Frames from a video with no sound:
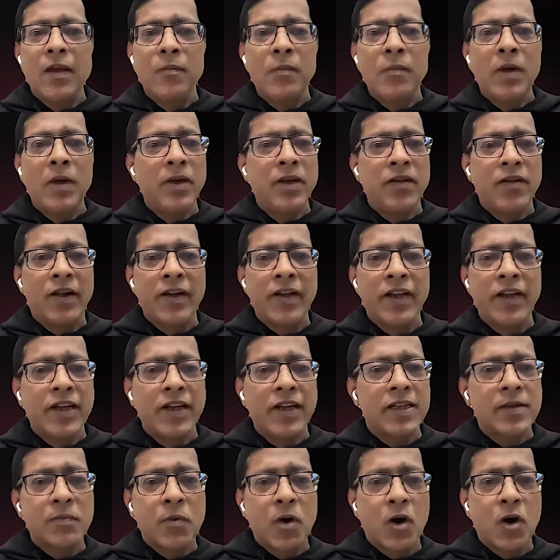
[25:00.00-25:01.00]
I may be
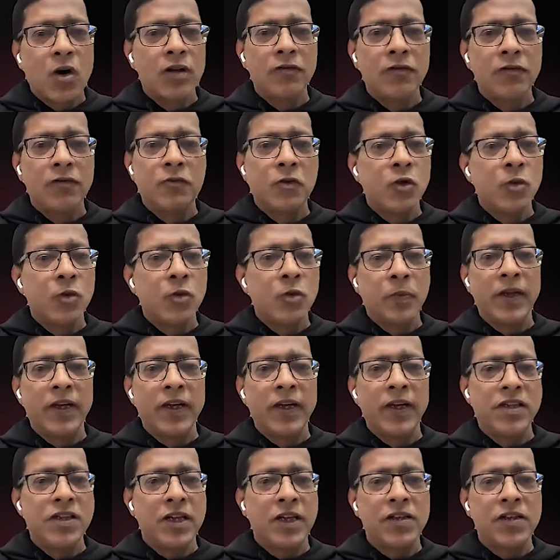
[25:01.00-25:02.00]
running a small
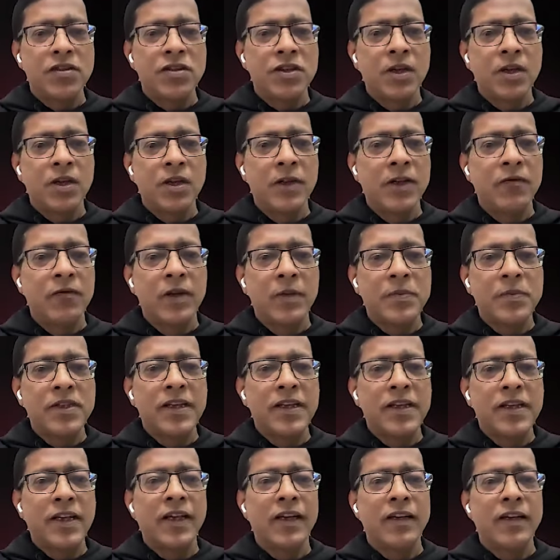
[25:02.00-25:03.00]
4-page HTML
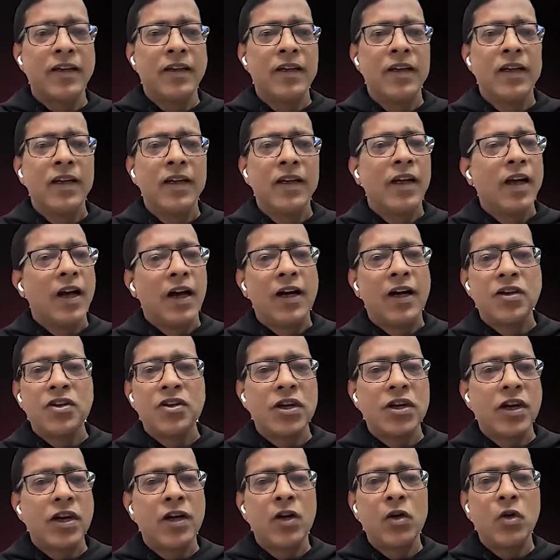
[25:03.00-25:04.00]
website. A
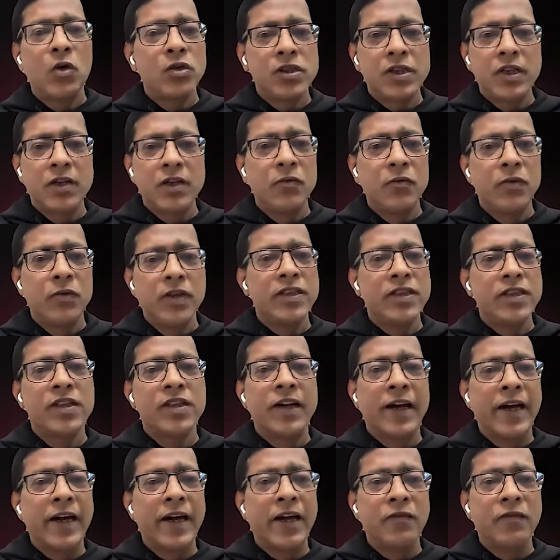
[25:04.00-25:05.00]
shared hosting
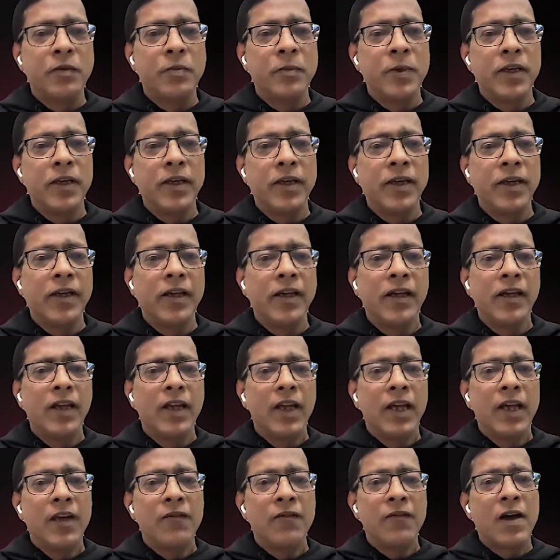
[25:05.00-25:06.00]
works great for me.
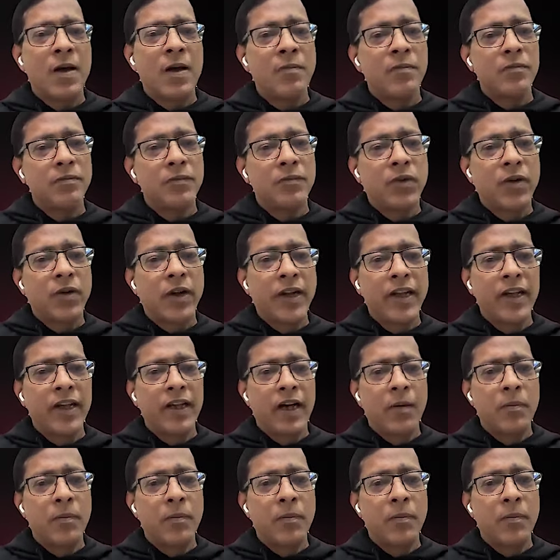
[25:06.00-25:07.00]
If I'm
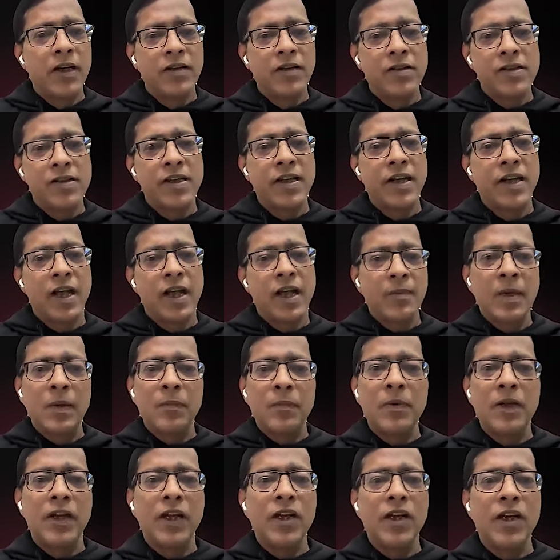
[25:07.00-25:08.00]
running a bigger
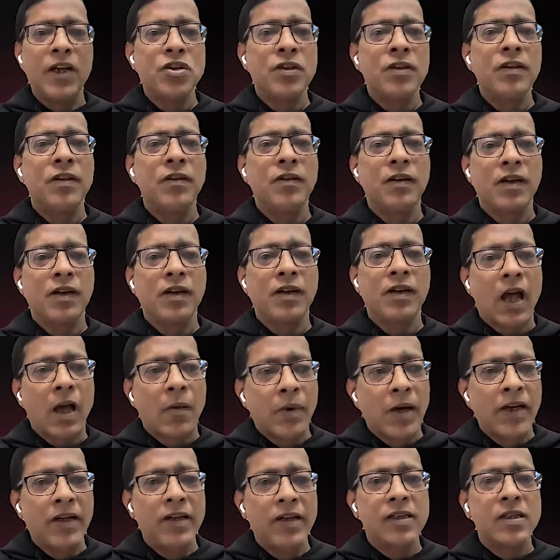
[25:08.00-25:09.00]
CRM application,
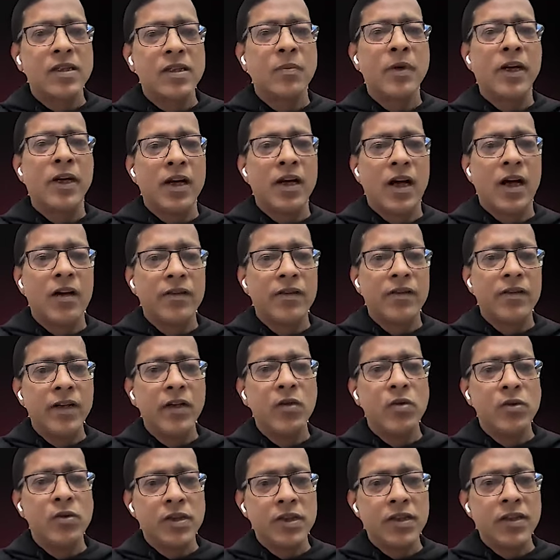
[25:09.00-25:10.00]
I'm anticipating
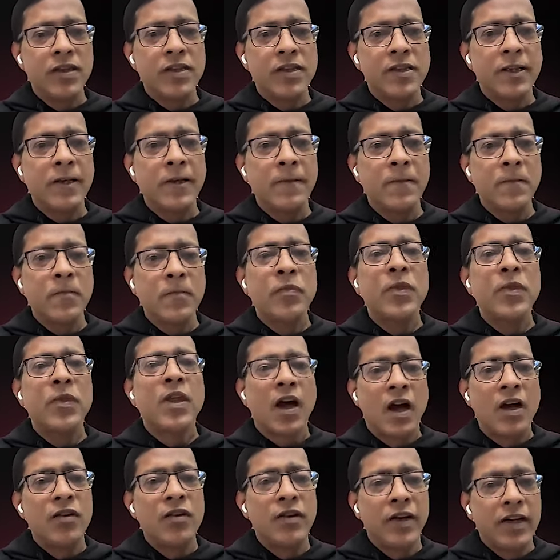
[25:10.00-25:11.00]
100 users and
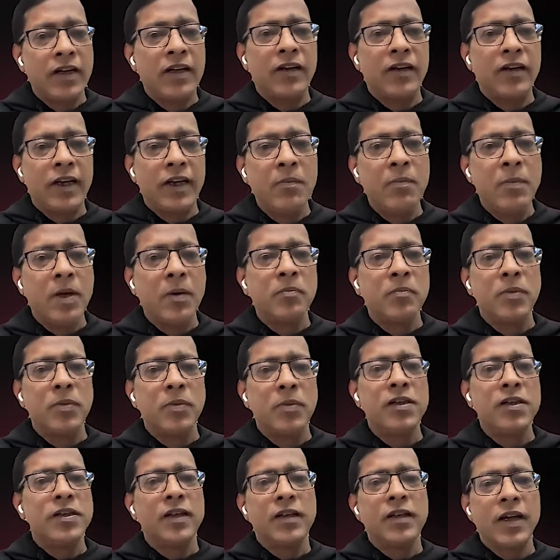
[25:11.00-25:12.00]
100 team
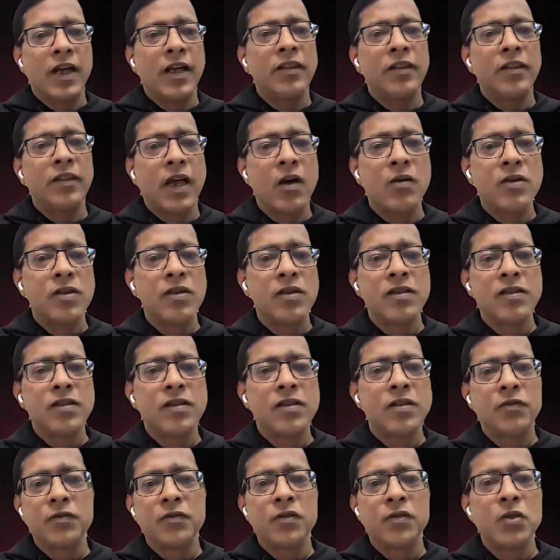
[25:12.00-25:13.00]
members and
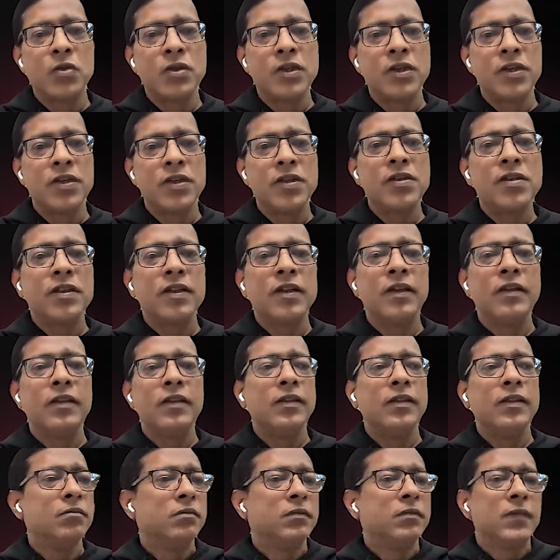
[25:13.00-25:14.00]
thousands of users.